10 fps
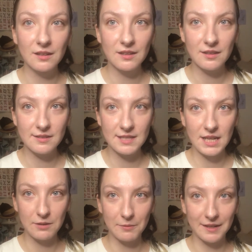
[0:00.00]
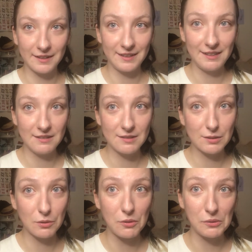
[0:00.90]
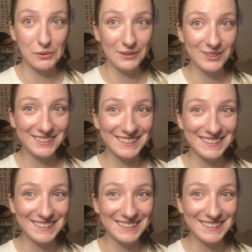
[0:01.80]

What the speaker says: the scene where he's cold.